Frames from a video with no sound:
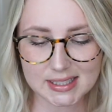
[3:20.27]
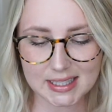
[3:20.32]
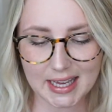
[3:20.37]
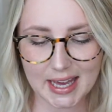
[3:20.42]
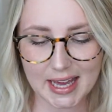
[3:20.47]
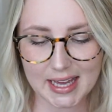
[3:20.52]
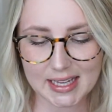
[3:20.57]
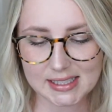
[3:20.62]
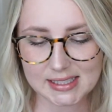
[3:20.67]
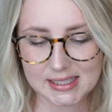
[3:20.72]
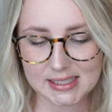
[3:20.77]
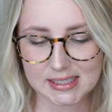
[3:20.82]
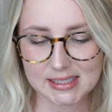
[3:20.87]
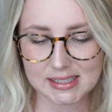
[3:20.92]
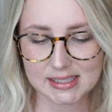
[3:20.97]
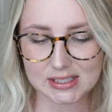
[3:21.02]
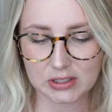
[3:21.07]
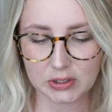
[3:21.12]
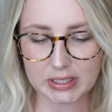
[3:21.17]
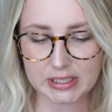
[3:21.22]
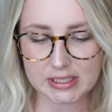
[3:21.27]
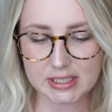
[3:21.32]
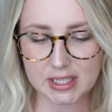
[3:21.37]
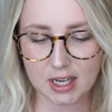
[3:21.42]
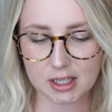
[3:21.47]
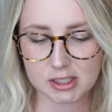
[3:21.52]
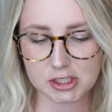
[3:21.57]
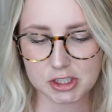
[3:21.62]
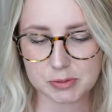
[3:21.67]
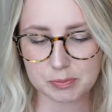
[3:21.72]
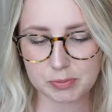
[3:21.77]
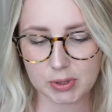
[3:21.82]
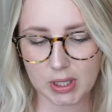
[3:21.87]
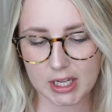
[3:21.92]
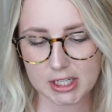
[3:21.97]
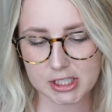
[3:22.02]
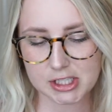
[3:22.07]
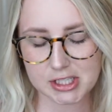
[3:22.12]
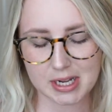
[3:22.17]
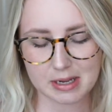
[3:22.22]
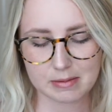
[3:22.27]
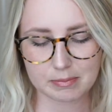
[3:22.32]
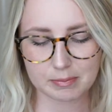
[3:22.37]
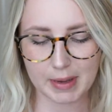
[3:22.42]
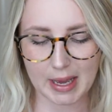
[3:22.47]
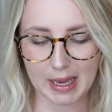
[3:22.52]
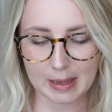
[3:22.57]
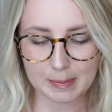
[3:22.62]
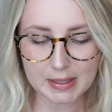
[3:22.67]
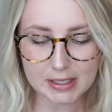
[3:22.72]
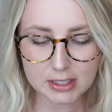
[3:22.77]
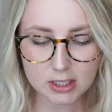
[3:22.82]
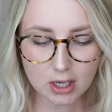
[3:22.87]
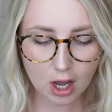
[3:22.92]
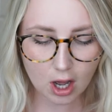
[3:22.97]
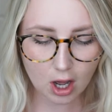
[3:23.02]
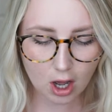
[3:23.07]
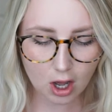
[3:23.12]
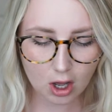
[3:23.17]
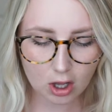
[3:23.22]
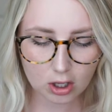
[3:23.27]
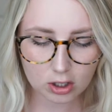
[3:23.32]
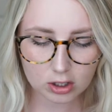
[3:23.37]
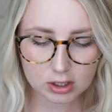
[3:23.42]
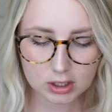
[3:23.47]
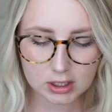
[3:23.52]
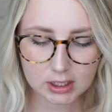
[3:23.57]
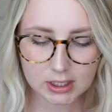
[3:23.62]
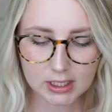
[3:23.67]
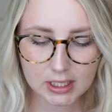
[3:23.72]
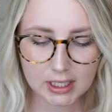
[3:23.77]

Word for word: the Essence Silky Touch Blush and Baby Doll.